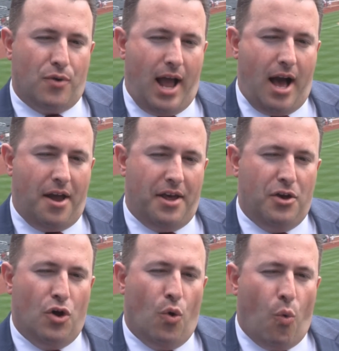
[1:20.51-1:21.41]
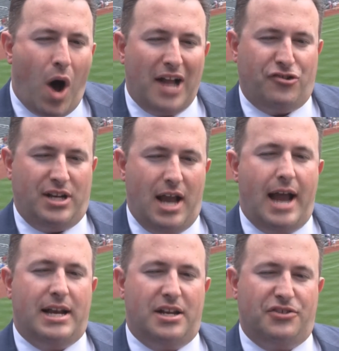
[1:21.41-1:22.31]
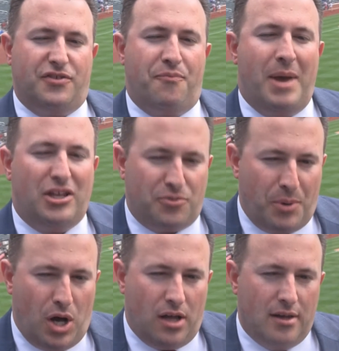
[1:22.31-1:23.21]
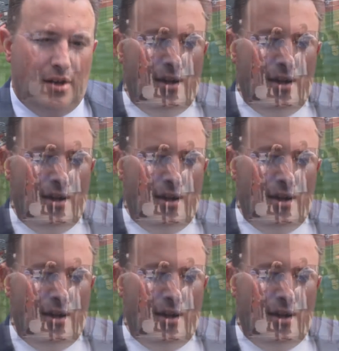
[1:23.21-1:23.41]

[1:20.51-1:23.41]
around watching 9 innings of baseball.